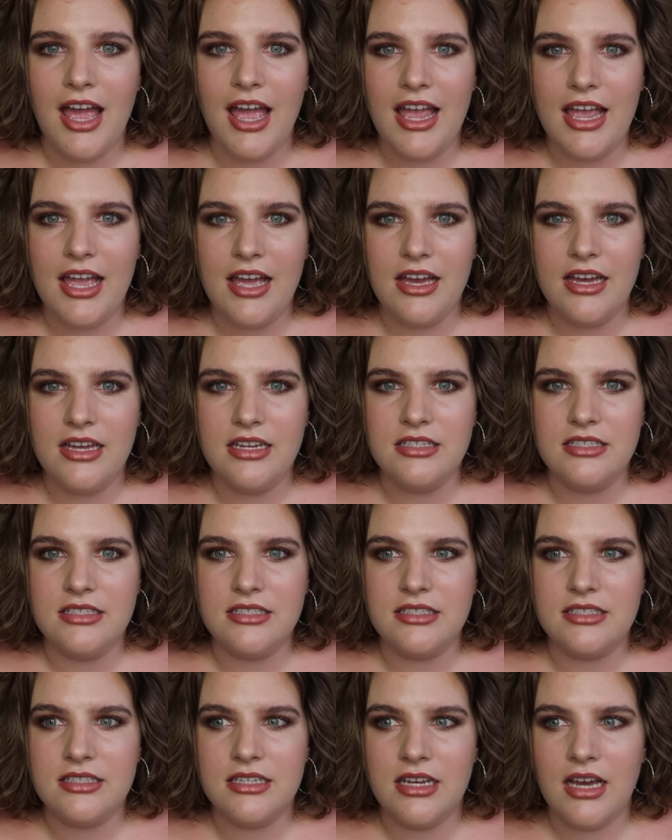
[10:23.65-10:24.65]

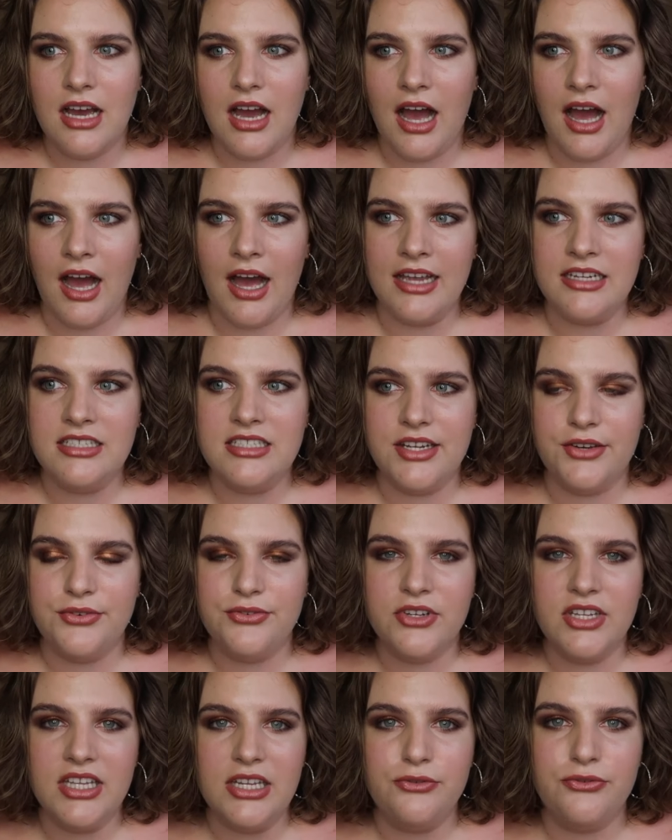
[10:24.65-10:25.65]
and I
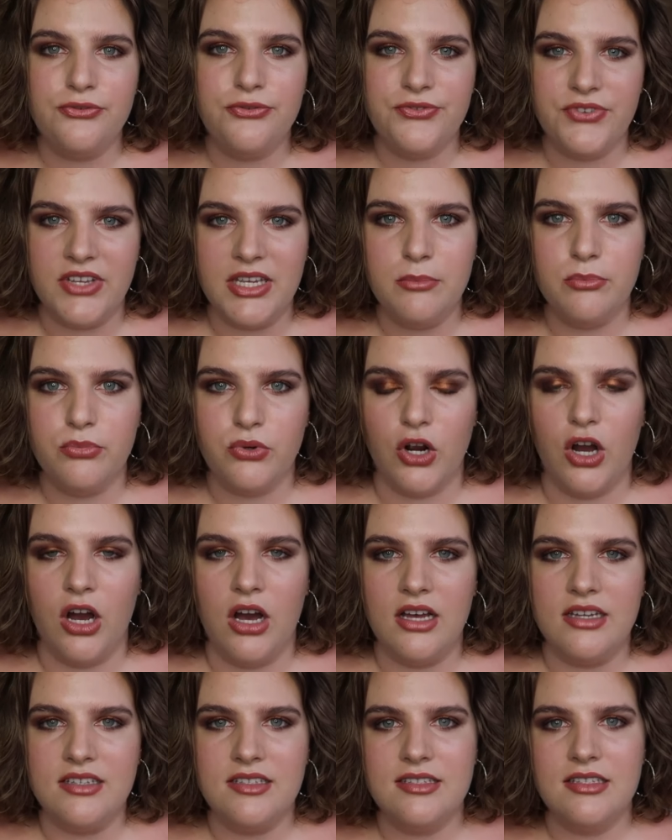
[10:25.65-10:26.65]
definitely fit
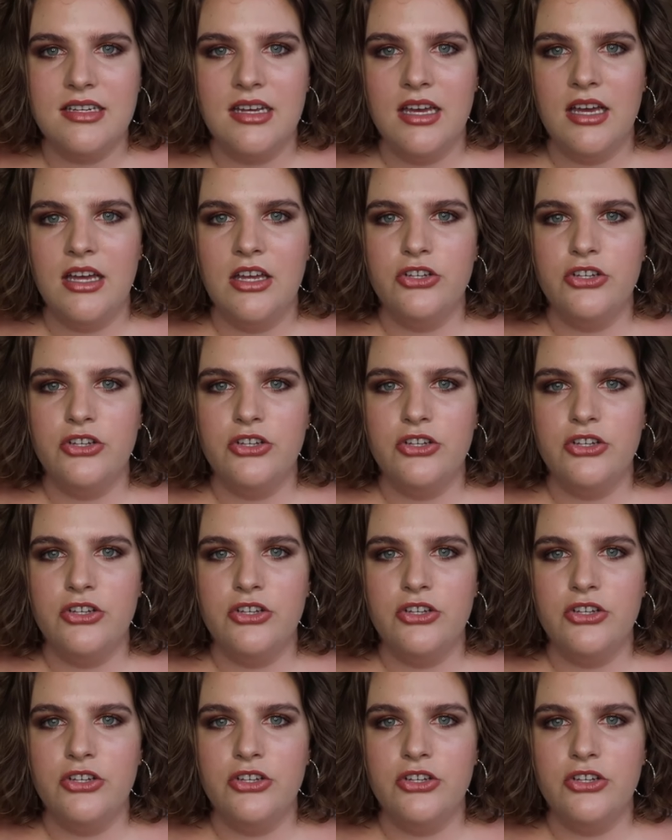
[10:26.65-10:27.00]
bras